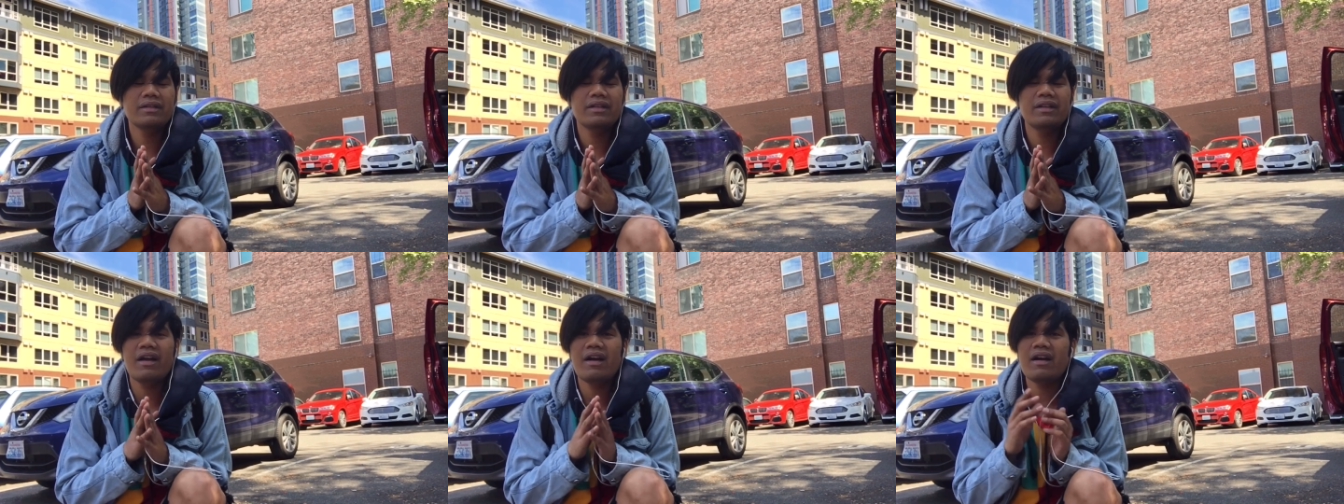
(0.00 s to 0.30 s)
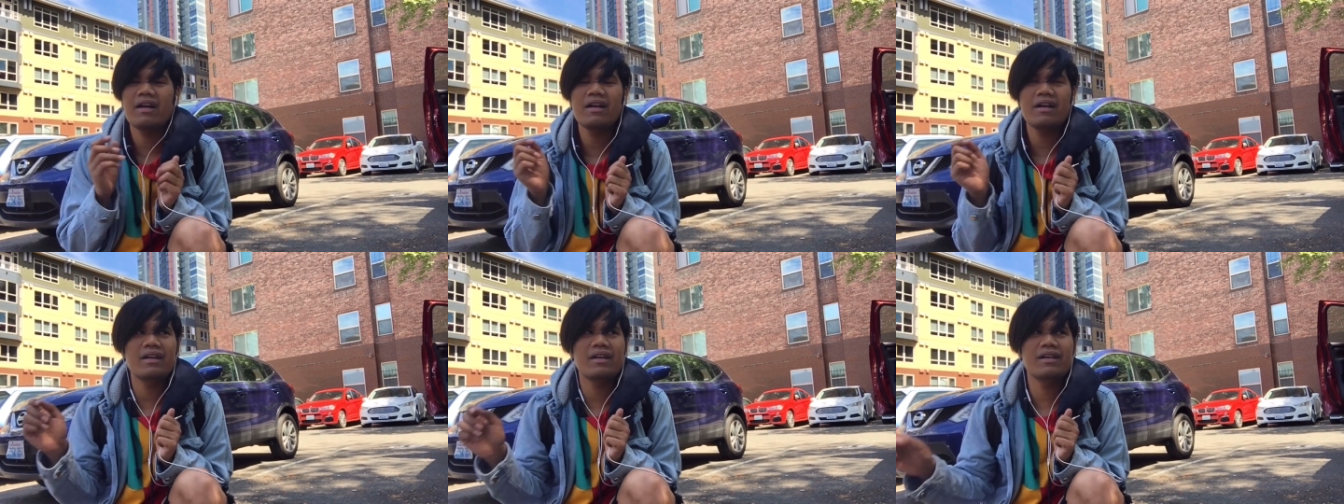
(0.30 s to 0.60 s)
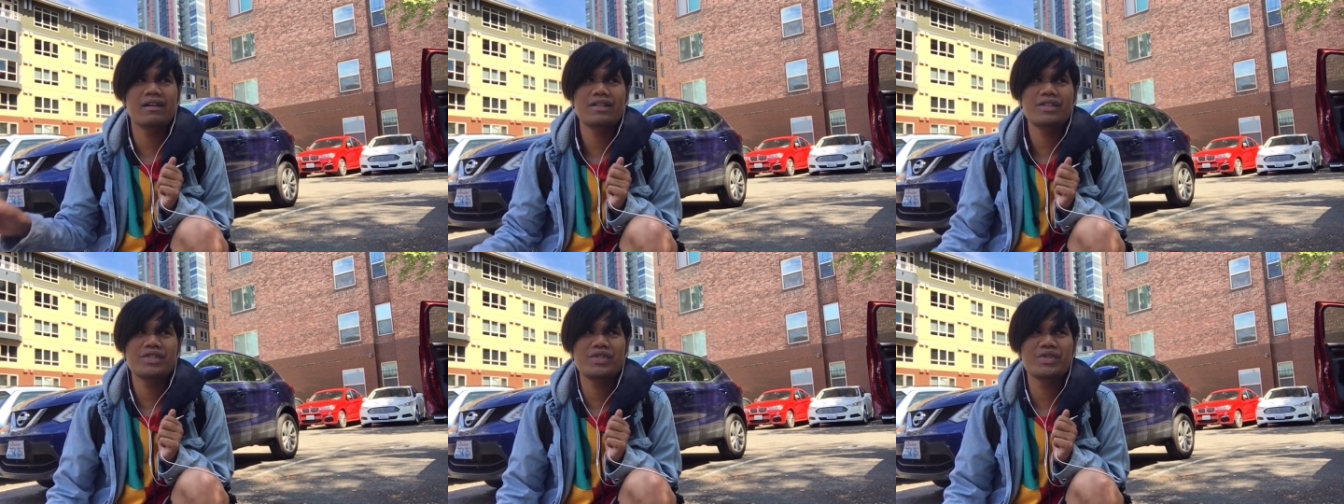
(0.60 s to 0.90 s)

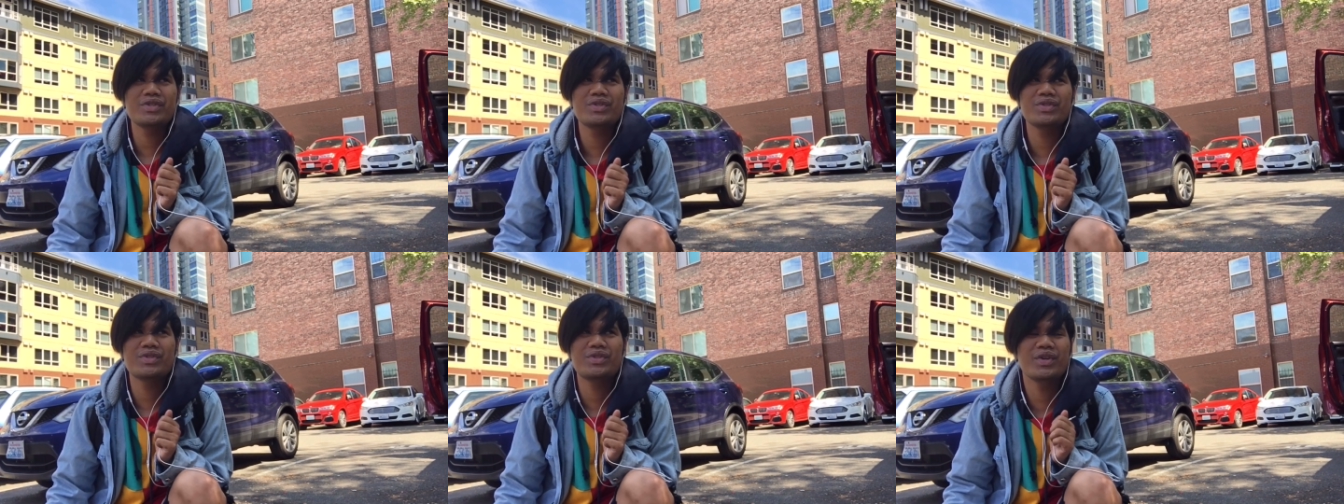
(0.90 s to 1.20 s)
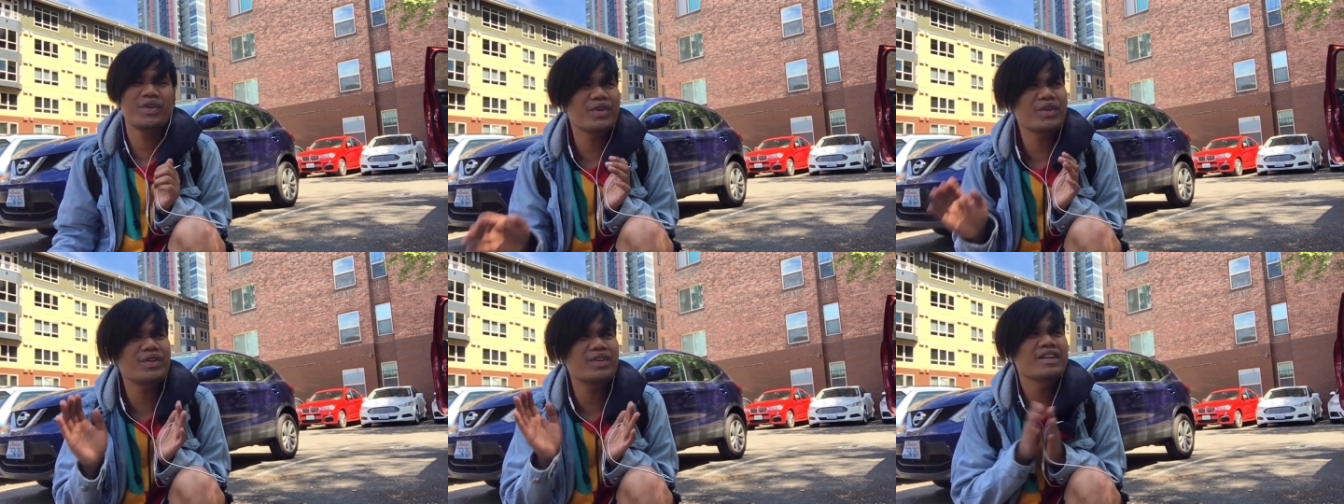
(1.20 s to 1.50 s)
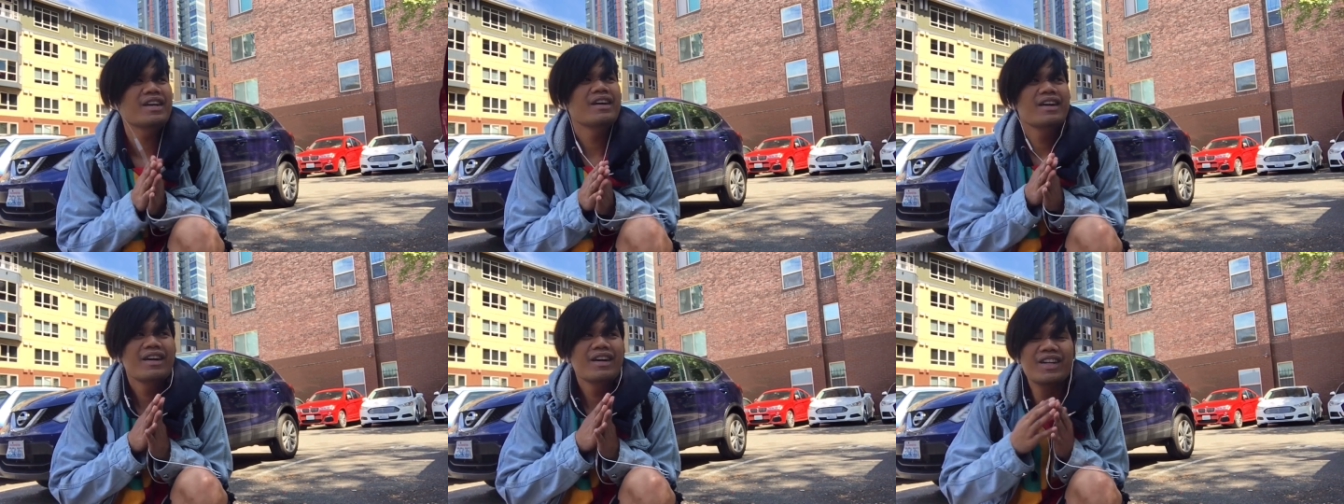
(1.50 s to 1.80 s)
yeah it's
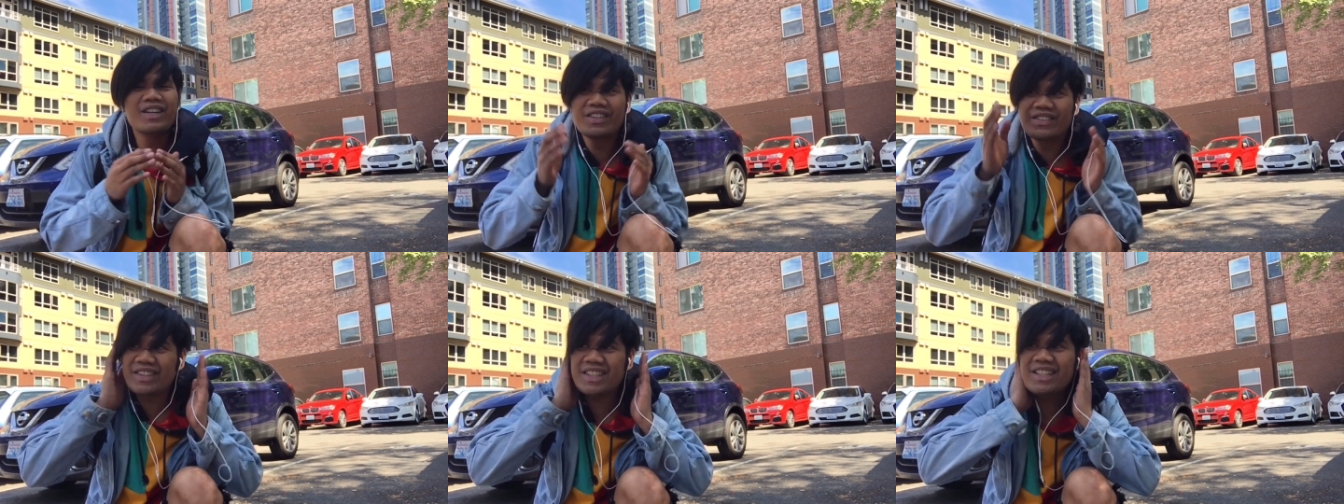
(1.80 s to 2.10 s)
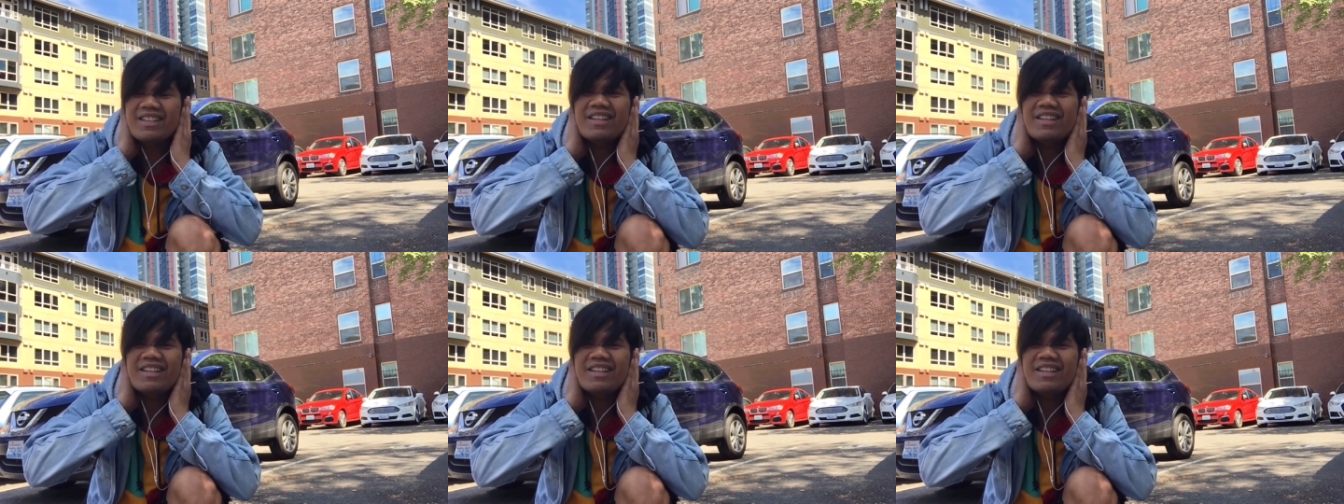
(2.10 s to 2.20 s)
Oh my